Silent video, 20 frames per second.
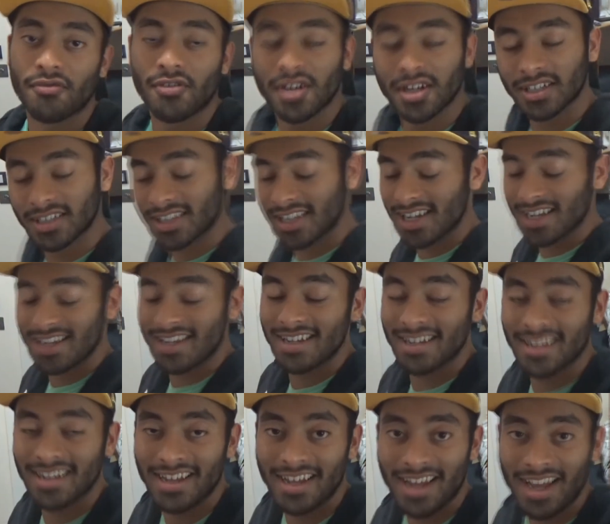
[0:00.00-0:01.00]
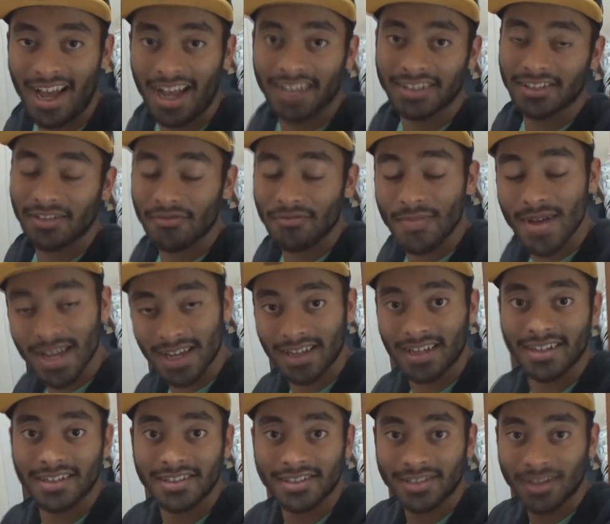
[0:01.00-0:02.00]
first day as I met
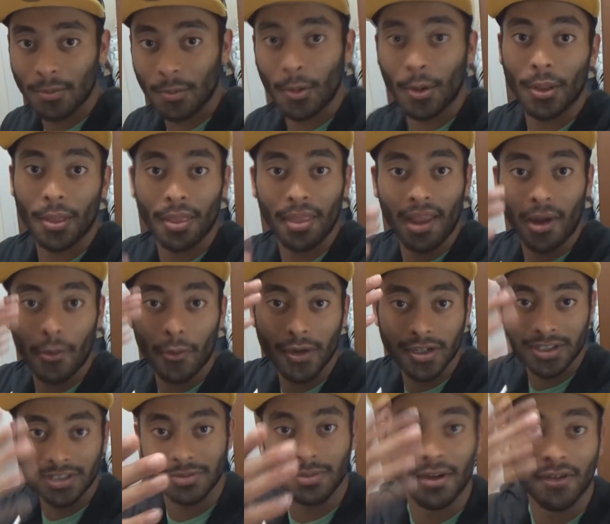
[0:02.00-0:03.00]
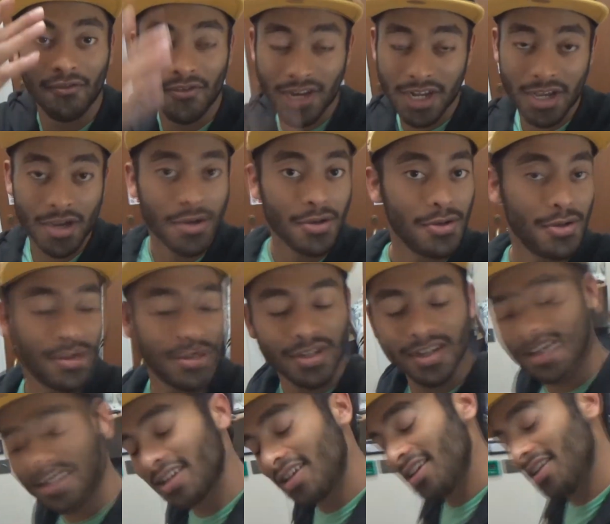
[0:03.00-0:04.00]
someone that watches my videos.
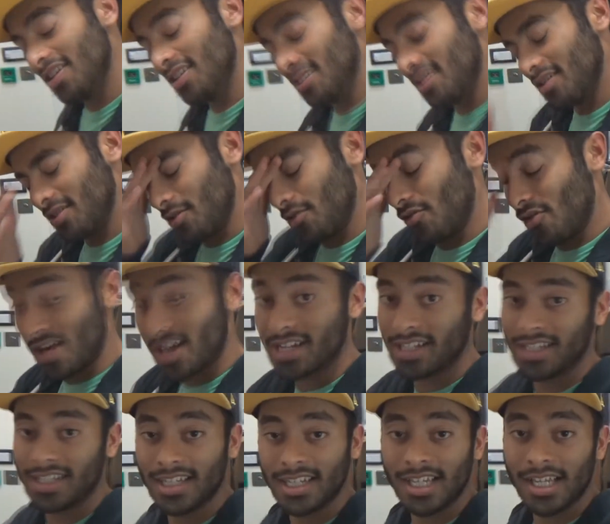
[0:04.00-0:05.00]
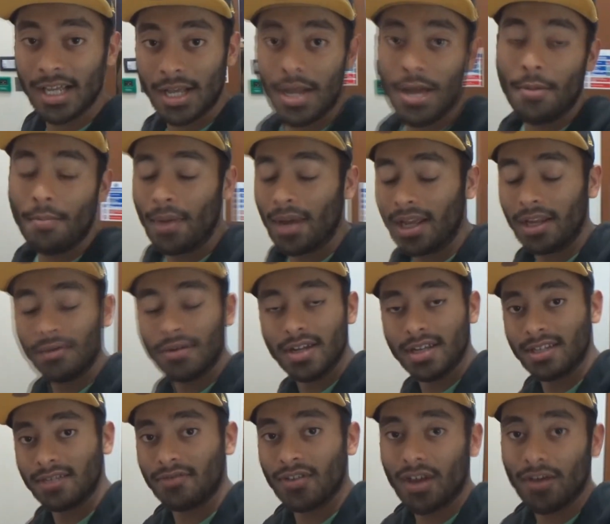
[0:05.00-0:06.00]
It's crazy. But
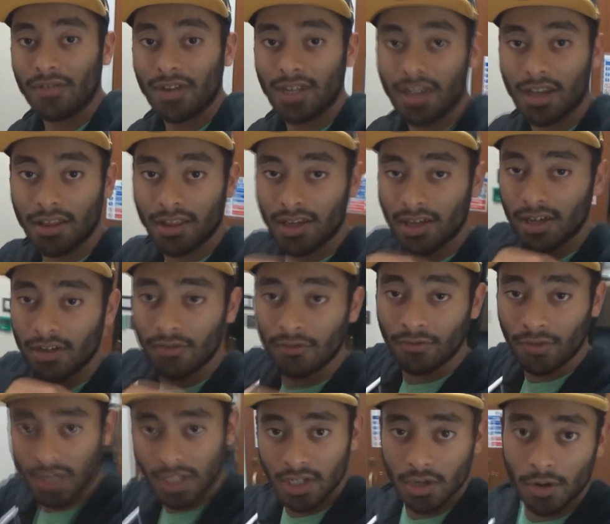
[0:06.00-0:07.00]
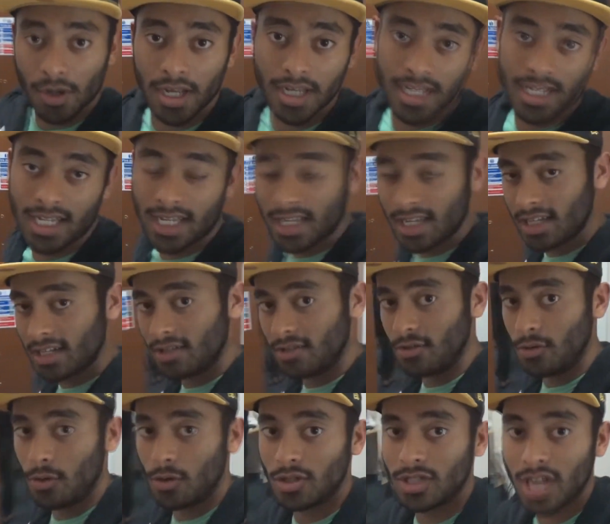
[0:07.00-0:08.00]
anyways, if you have any other video ideas
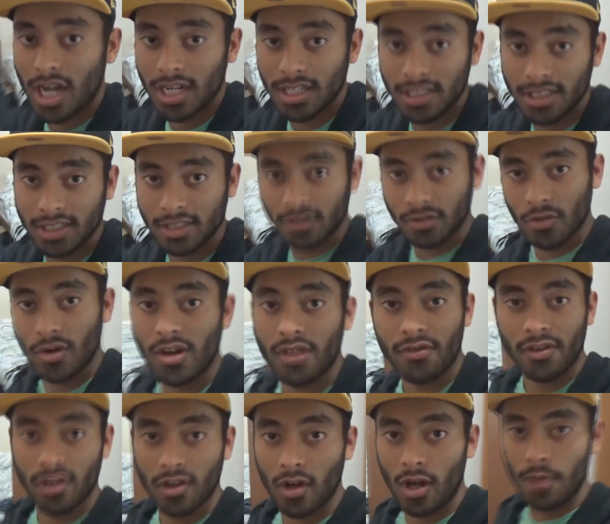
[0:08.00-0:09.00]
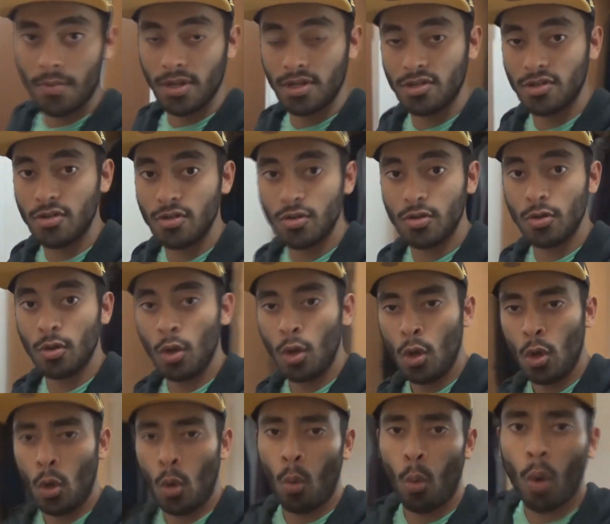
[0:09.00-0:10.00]
or challenges or anything you'd like me to do
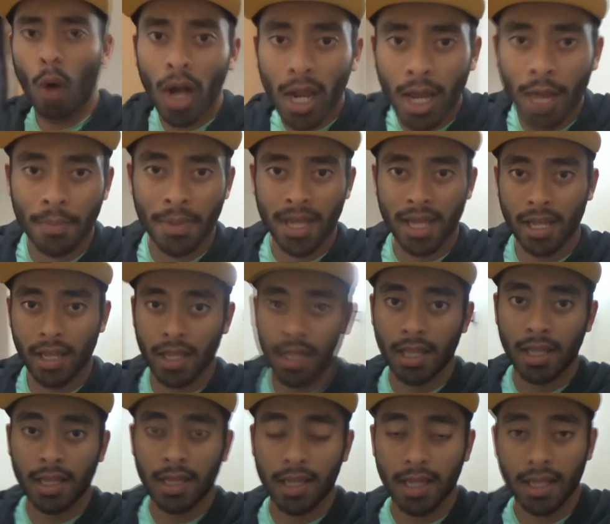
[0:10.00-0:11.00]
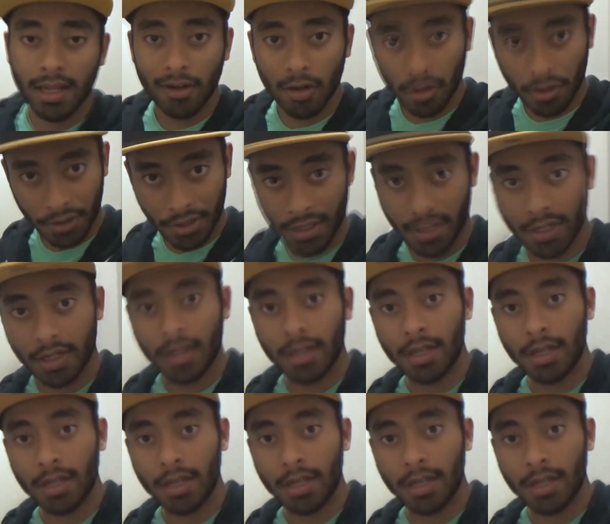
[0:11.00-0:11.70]
while I'm here in London,